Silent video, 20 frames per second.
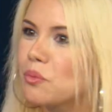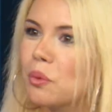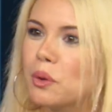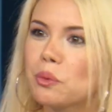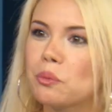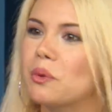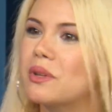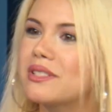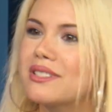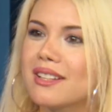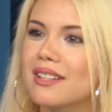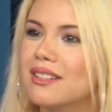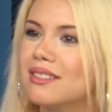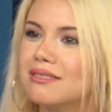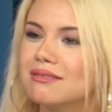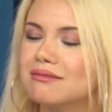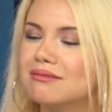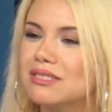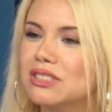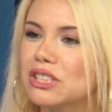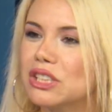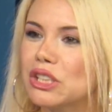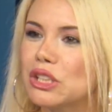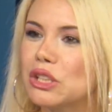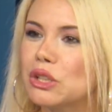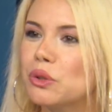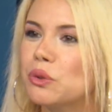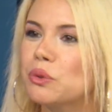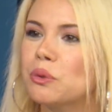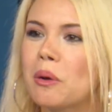What was it to
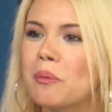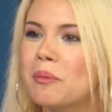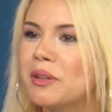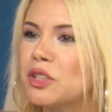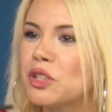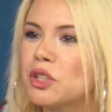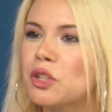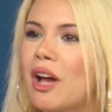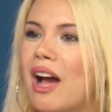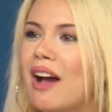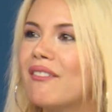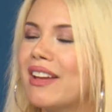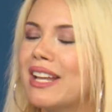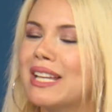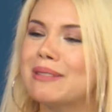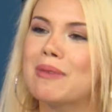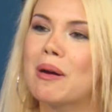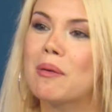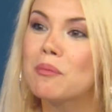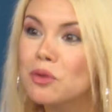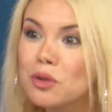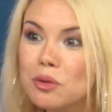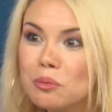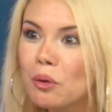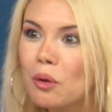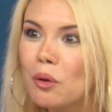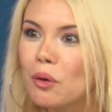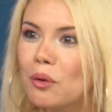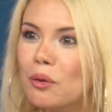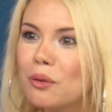you? I mean, do you have any
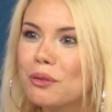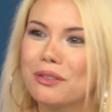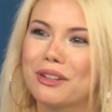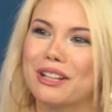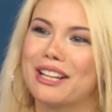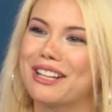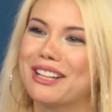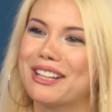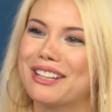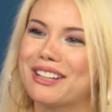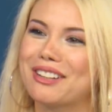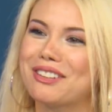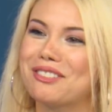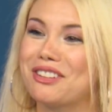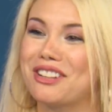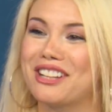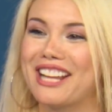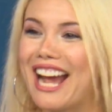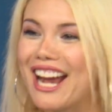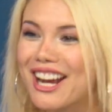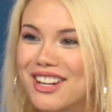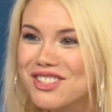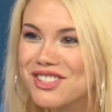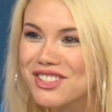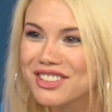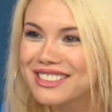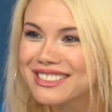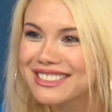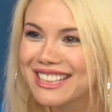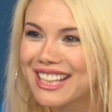memorable
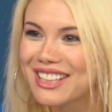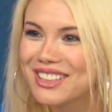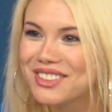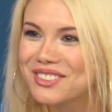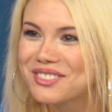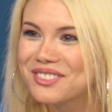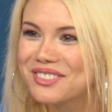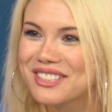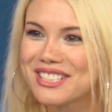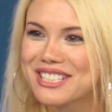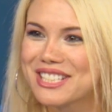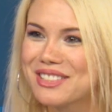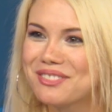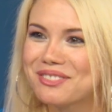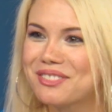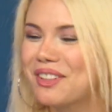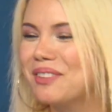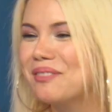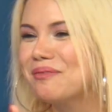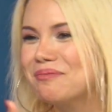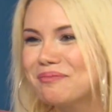reaction that you received from